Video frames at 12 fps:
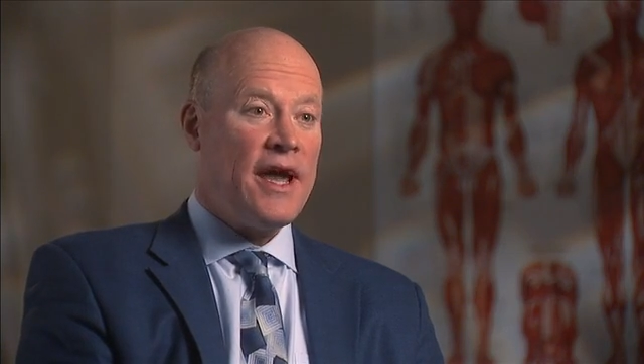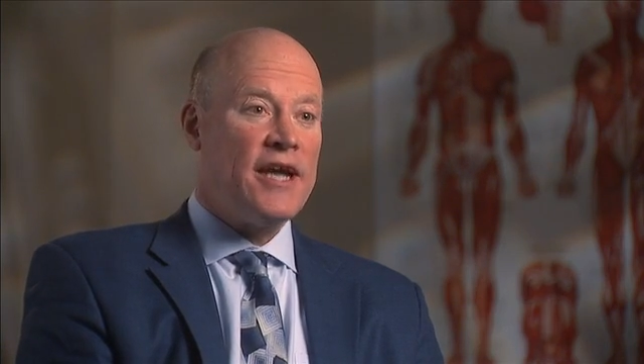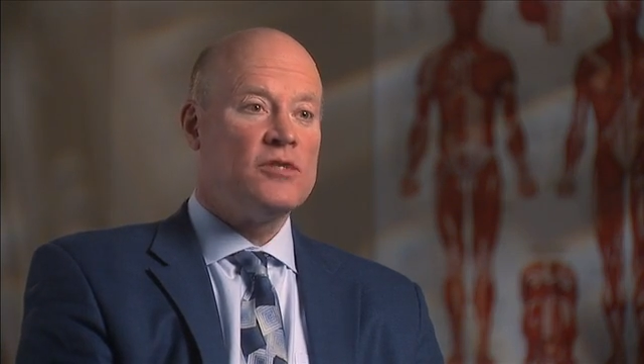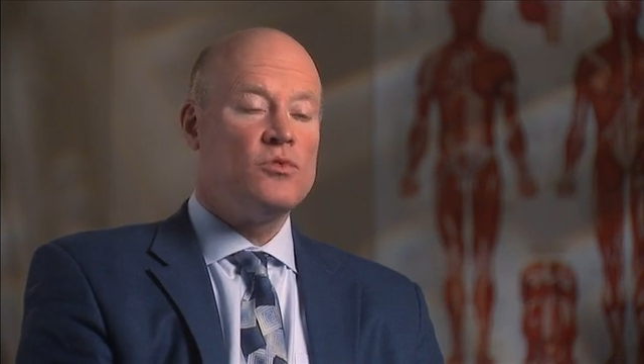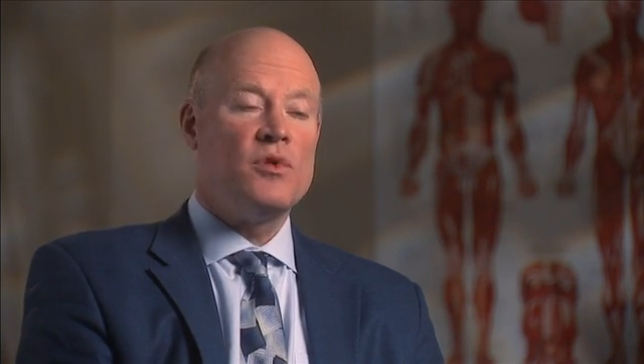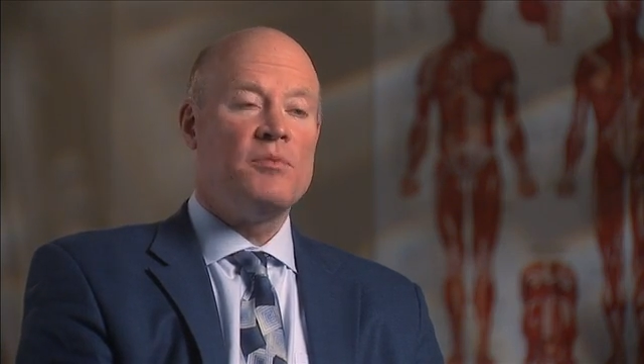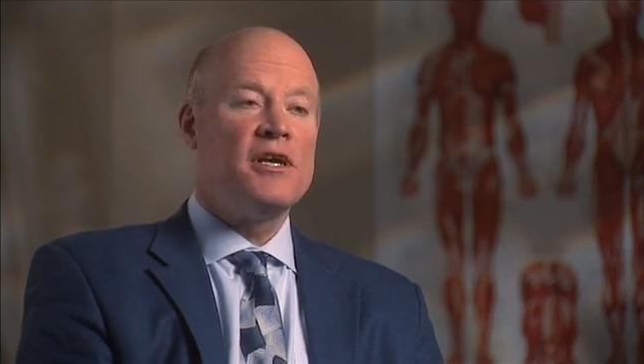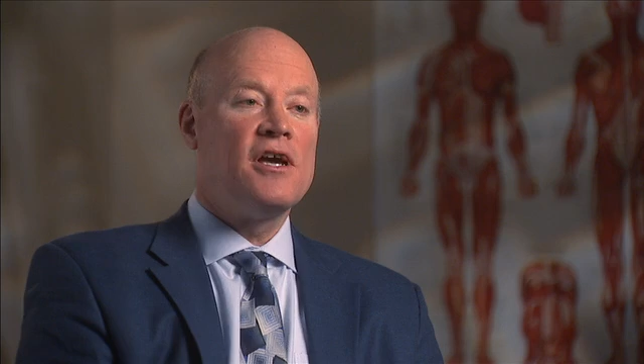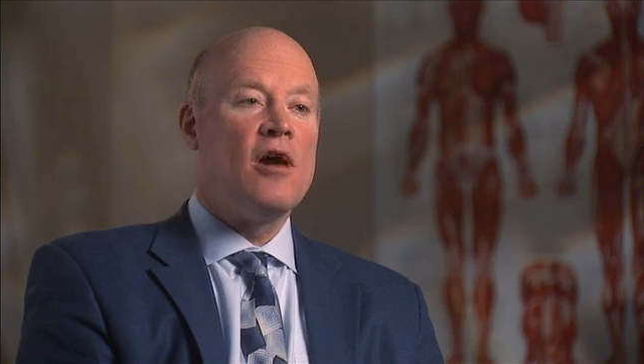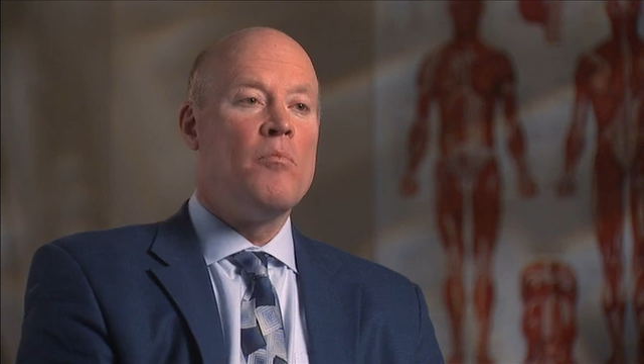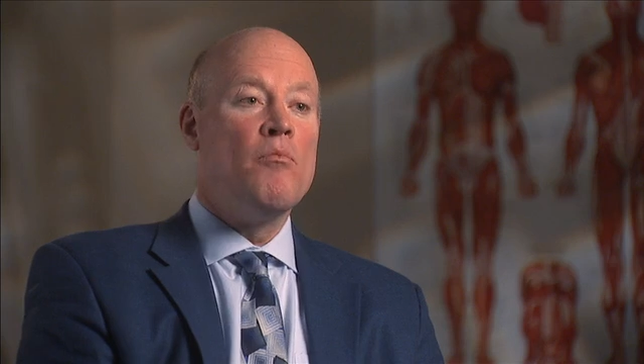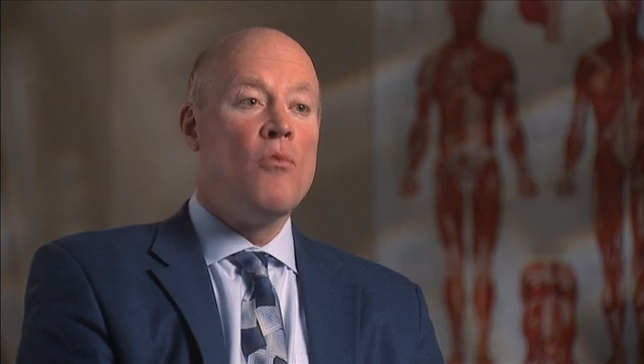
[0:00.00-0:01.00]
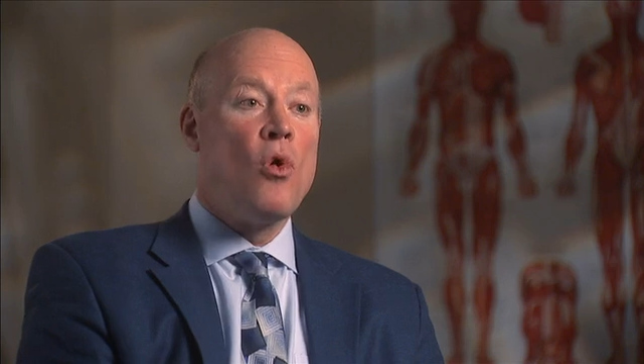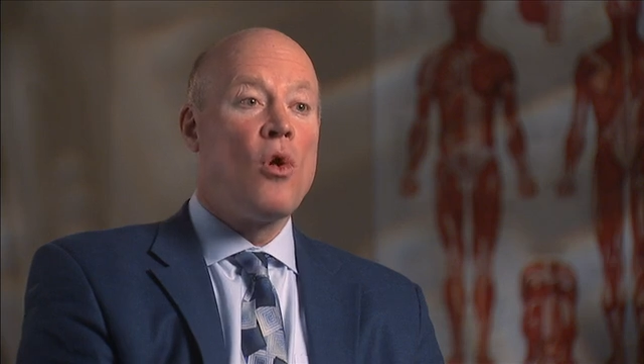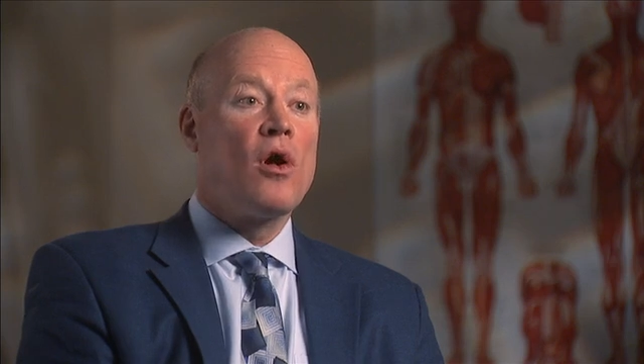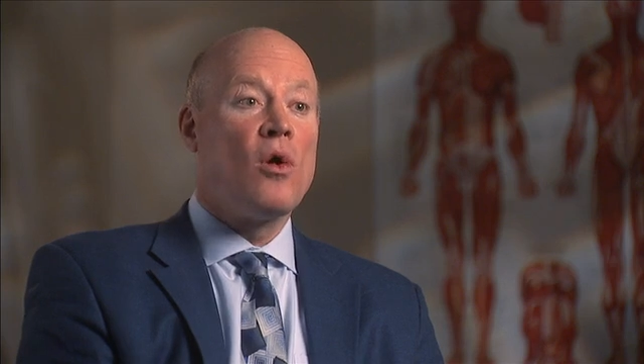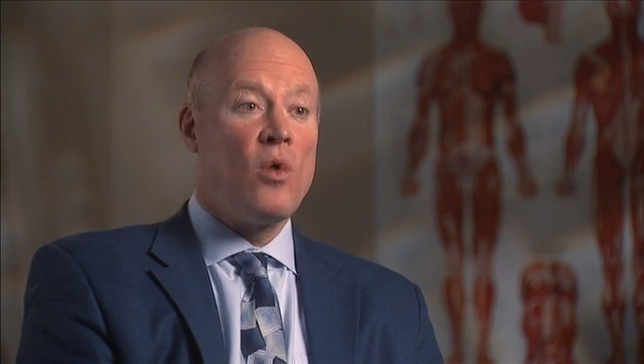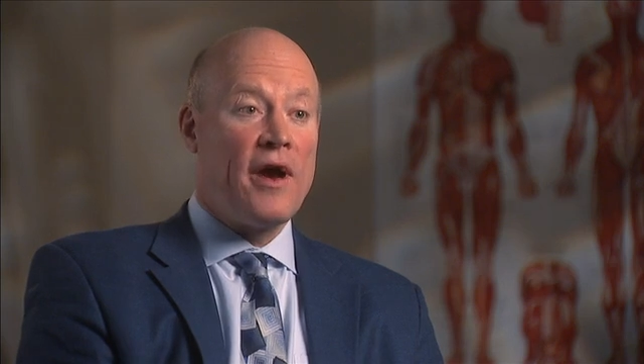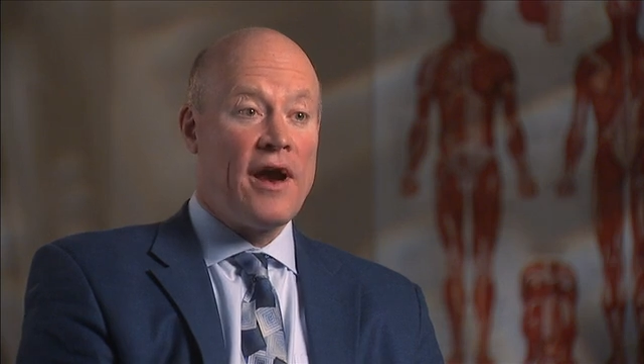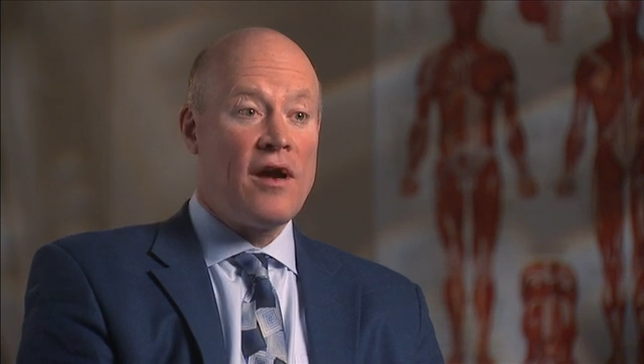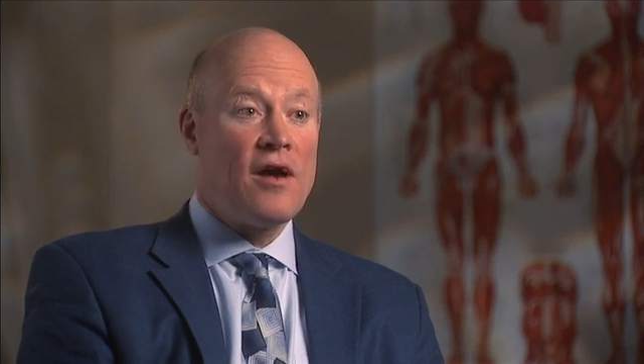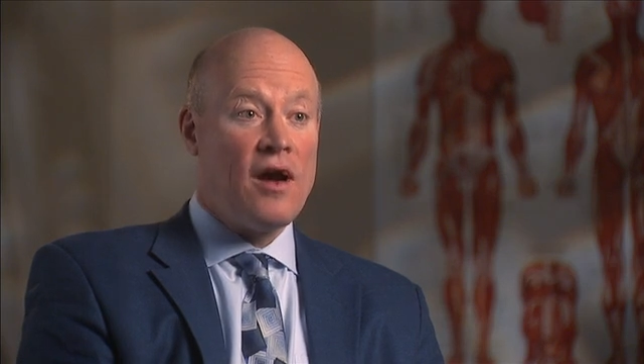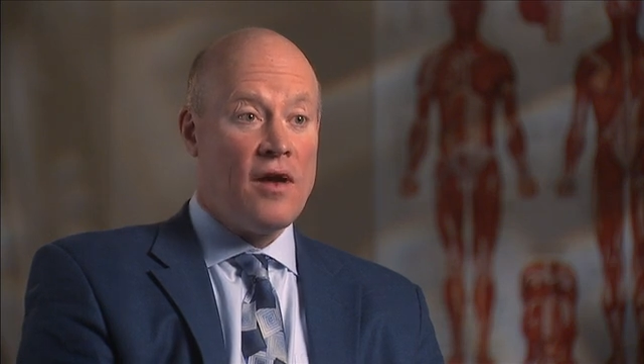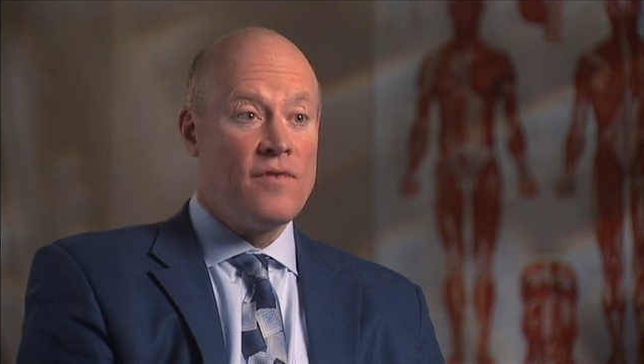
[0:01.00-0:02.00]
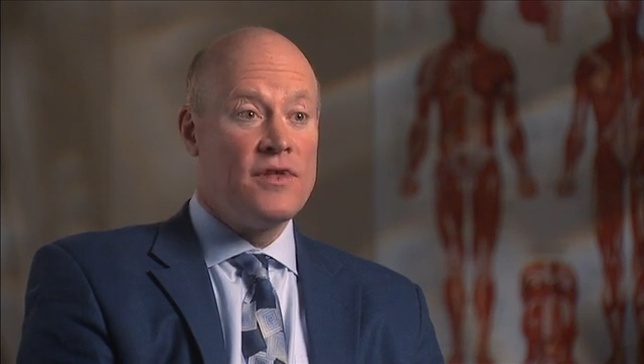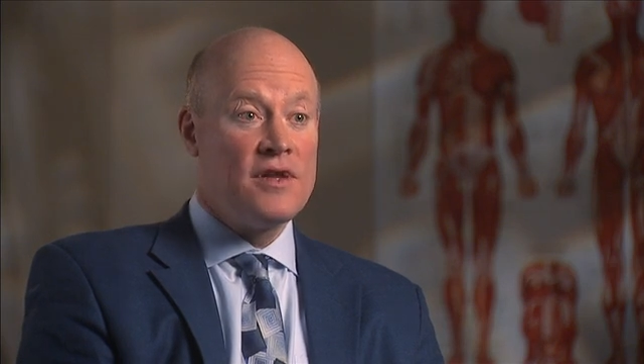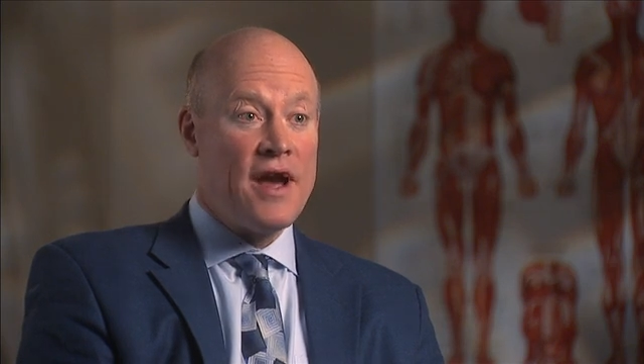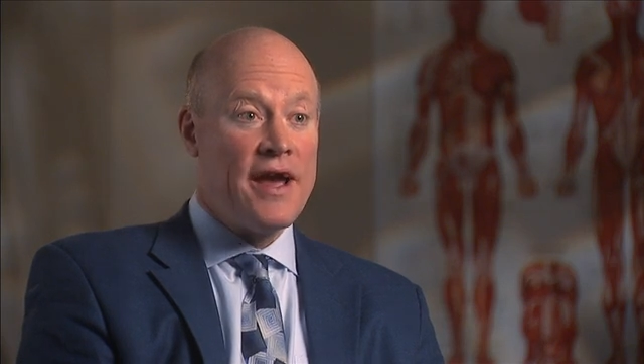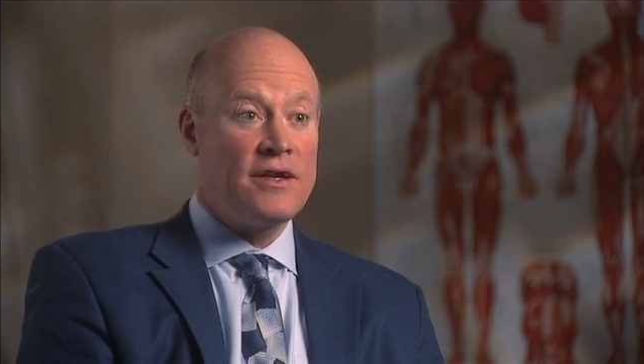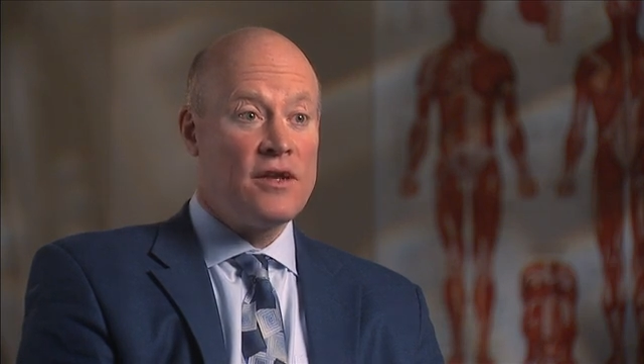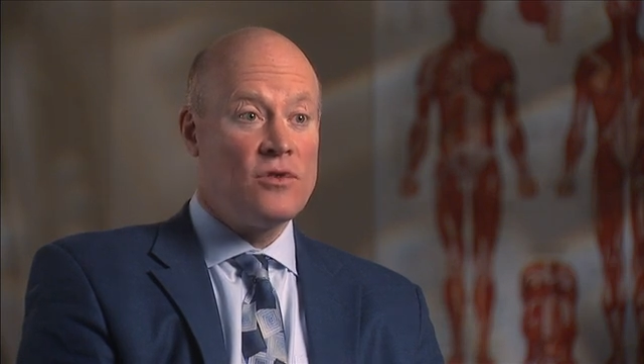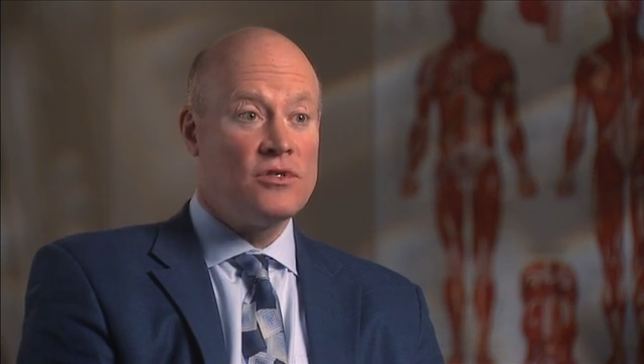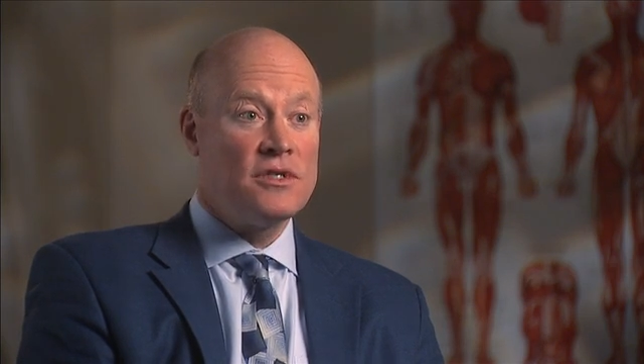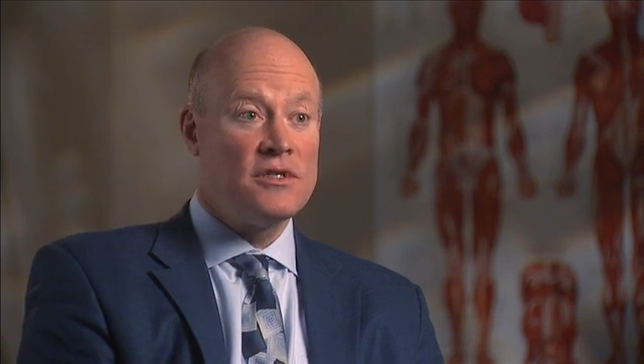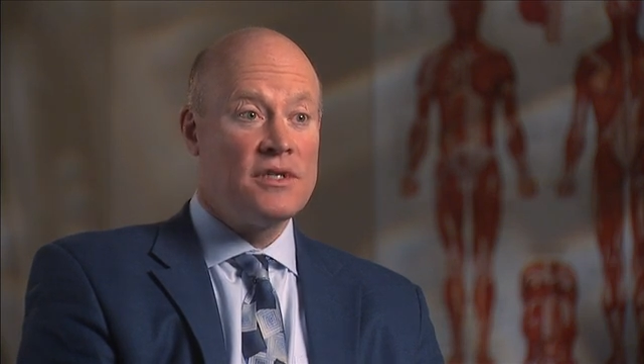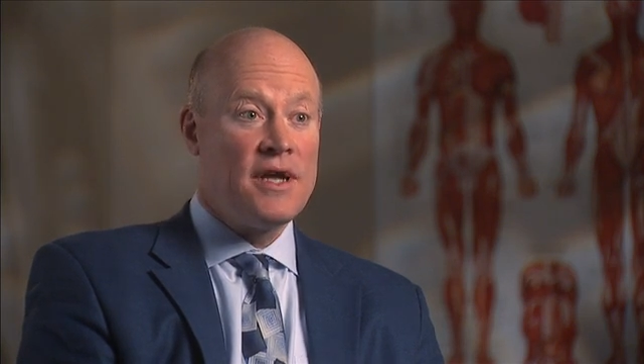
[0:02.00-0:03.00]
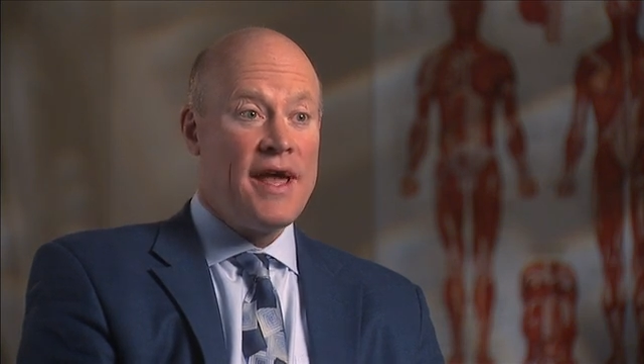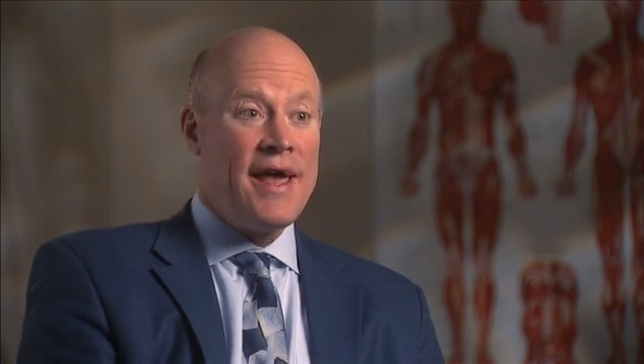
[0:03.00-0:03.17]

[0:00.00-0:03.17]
as we become more aware of the diagnosis